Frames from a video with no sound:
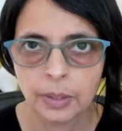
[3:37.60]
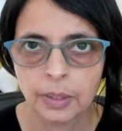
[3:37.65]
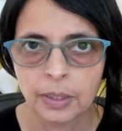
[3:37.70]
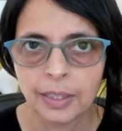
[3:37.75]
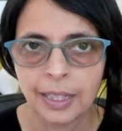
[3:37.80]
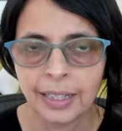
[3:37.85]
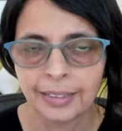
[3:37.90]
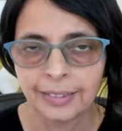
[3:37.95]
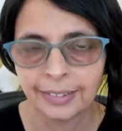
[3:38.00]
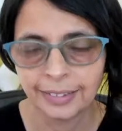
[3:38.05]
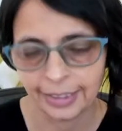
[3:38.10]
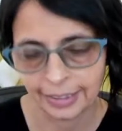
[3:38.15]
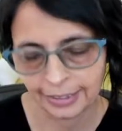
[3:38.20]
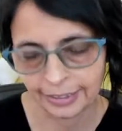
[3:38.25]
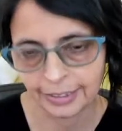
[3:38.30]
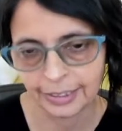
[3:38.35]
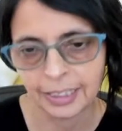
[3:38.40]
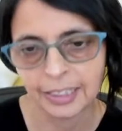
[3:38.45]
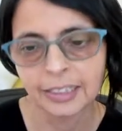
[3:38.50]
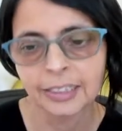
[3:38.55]

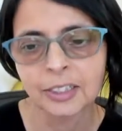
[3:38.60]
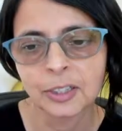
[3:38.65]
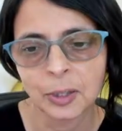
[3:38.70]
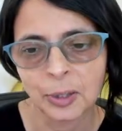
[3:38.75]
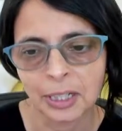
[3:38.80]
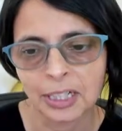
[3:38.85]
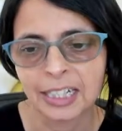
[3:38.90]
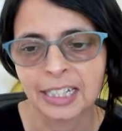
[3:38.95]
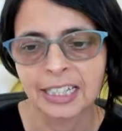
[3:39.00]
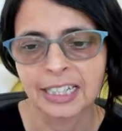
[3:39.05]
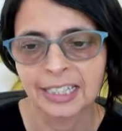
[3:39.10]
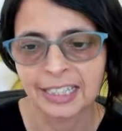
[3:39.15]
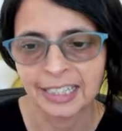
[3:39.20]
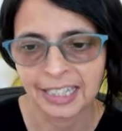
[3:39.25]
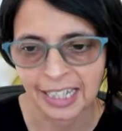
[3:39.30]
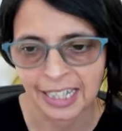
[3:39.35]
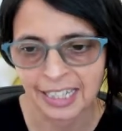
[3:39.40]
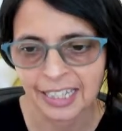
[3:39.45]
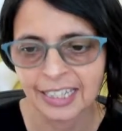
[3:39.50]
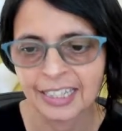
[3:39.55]
existent, so it
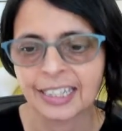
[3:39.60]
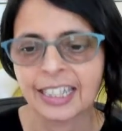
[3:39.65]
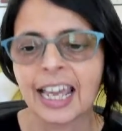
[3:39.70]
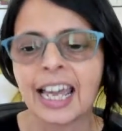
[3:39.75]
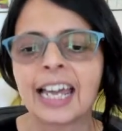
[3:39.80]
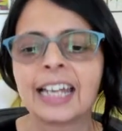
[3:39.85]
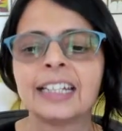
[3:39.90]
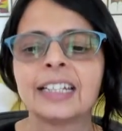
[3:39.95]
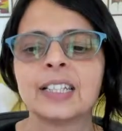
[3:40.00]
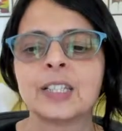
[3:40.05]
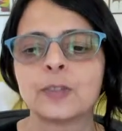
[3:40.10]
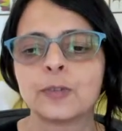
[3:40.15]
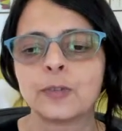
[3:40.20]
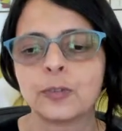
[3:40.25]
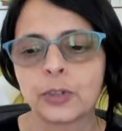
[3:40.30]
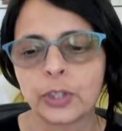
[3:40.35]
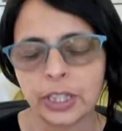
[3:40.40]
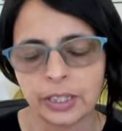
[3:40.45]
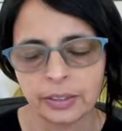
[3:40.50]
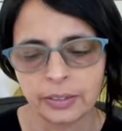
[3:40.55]
exists and is
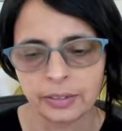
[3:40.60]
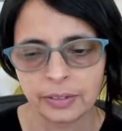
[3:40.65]
free.